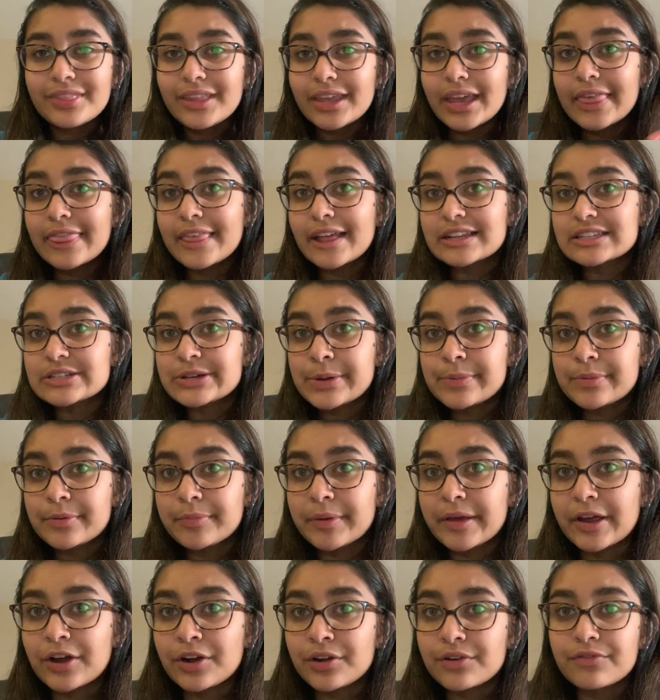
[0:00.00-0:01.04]
And that's how I
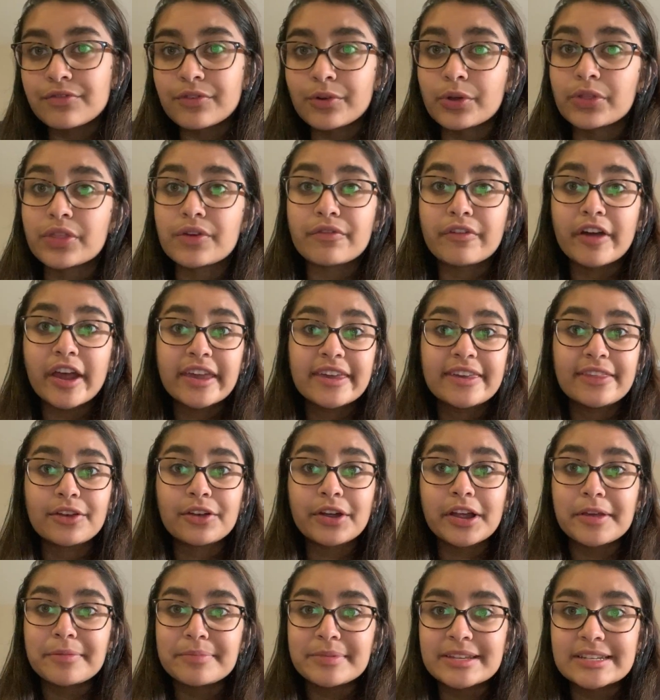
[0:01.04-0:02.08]
prepared for the regular
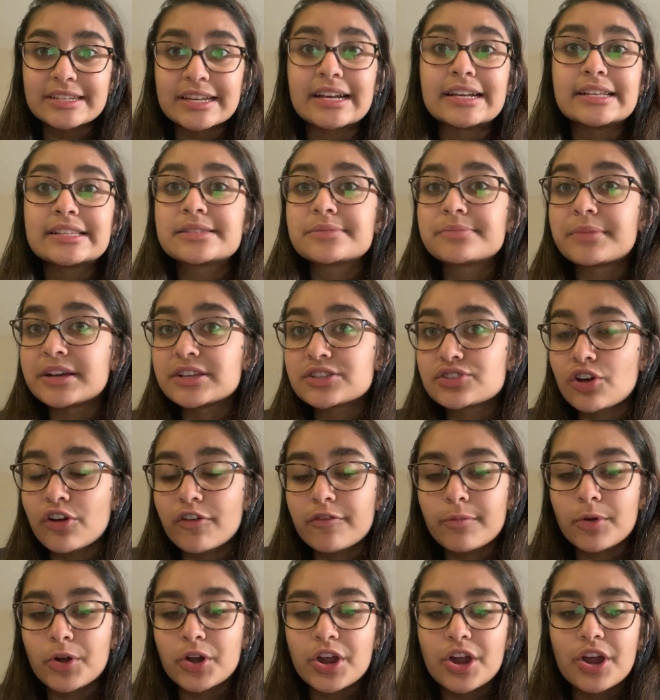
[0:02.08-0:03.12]
AP tests my
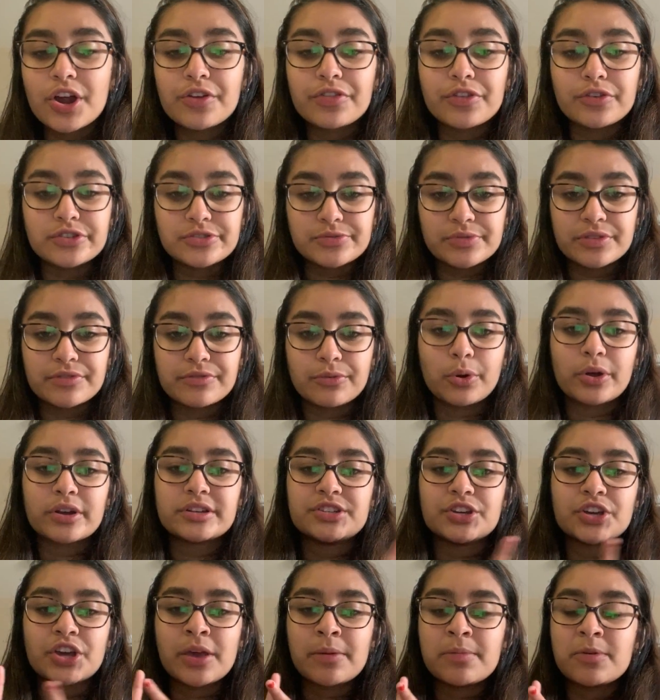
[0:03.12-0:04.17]
sophomore year. Those were the 4 I
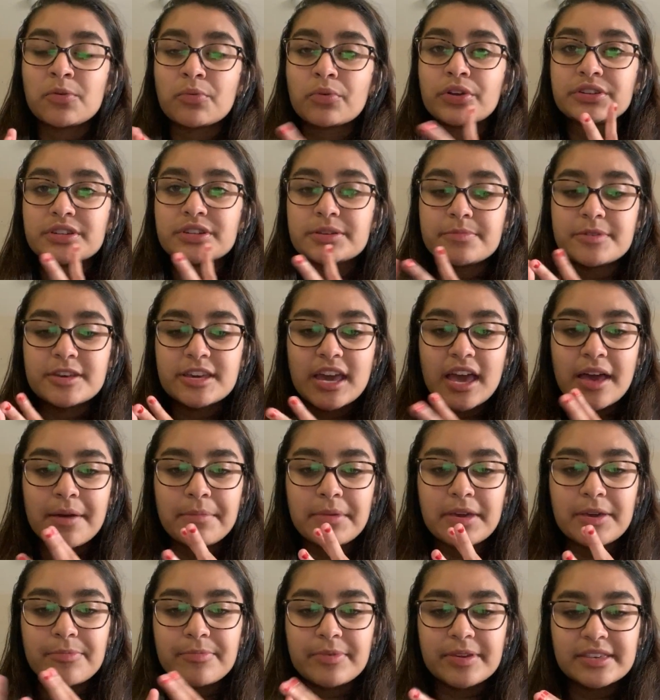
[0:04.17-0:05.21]
took: AP World, AP Chem,
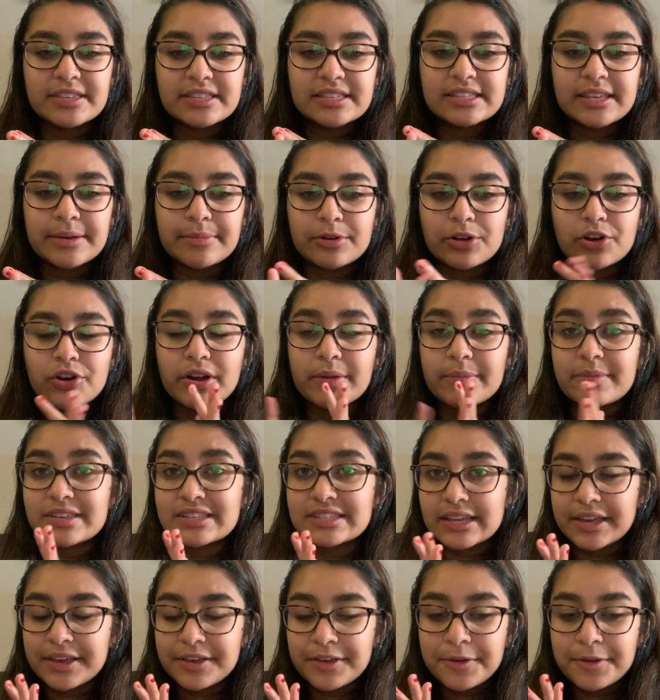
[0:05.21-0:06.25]
AP Seminar, AP
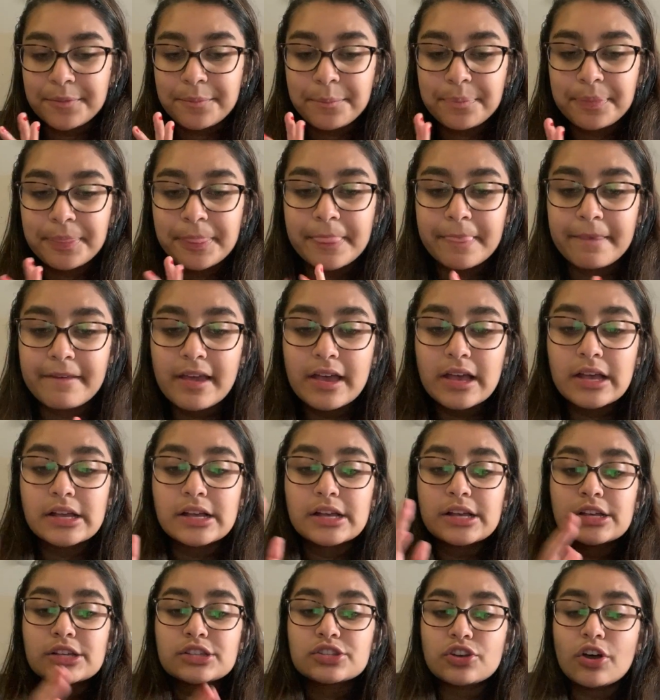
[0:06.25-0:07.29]
Psych.
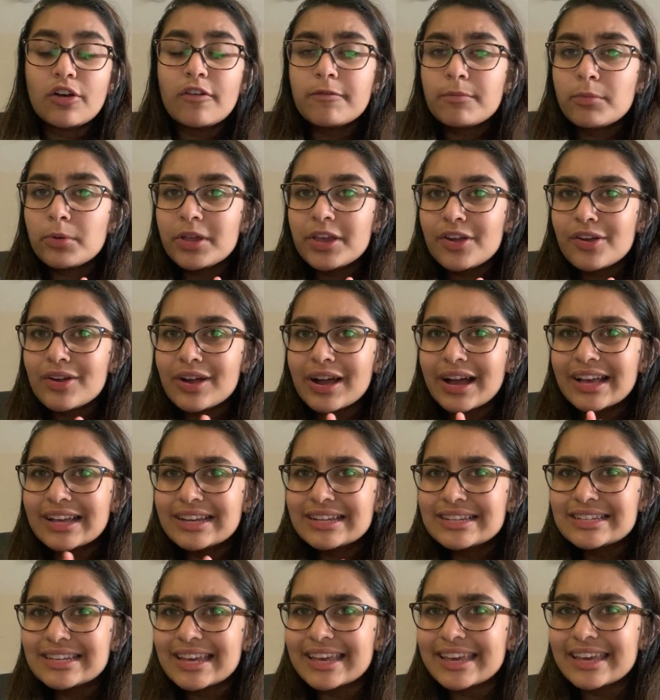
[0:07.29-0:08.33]
Sophomore year, I
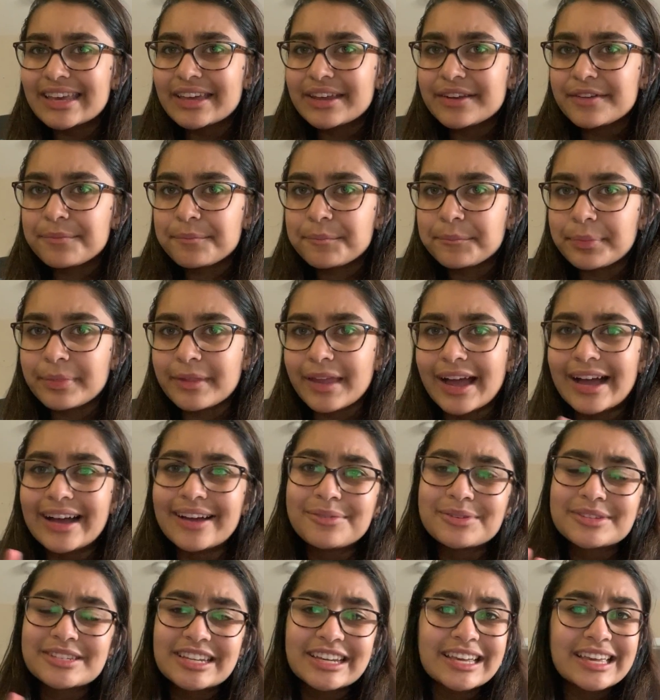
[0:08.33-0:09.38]

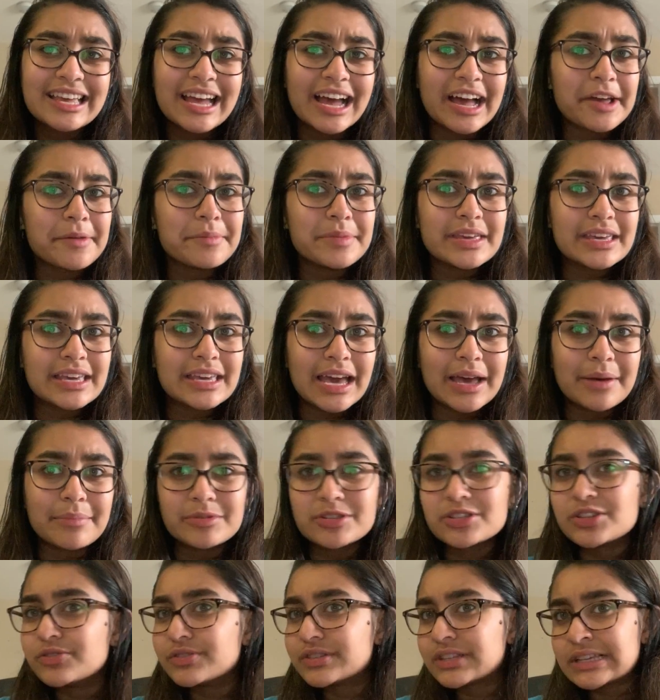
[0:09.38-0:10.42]
was taking IB Chem,
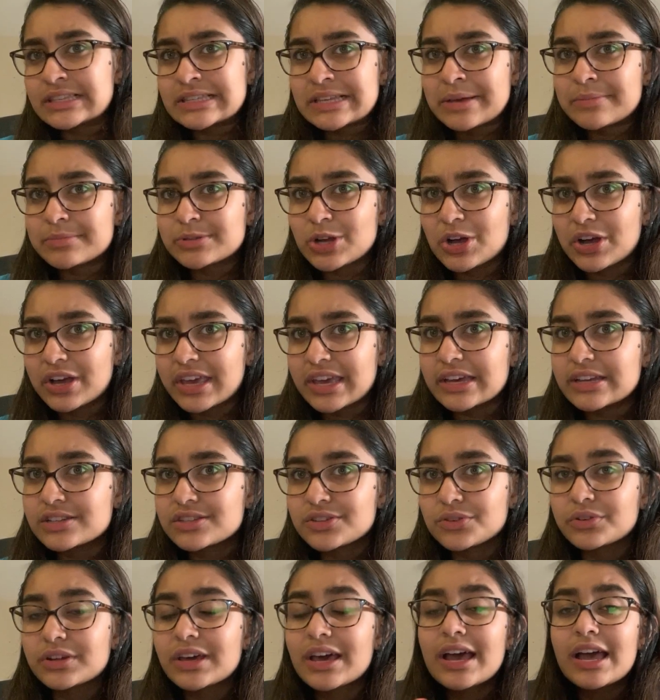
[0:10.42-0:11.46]
so those exams got
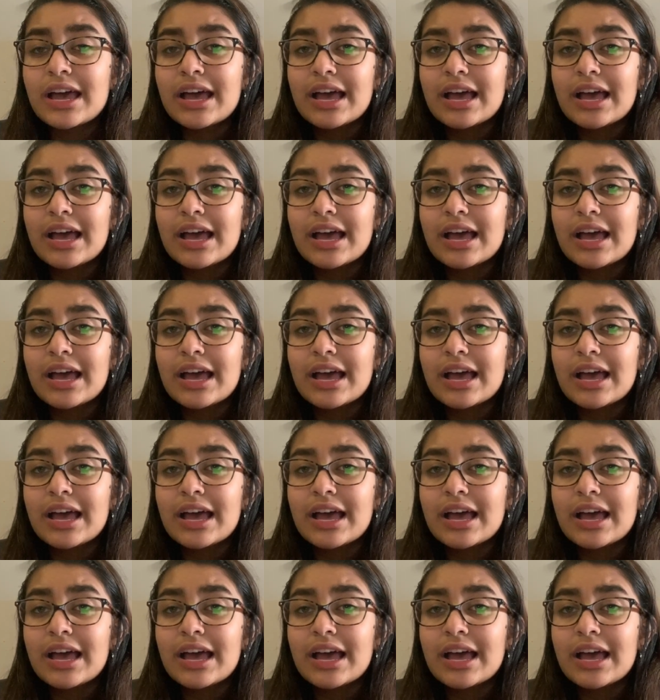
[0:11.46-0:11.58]
canceled.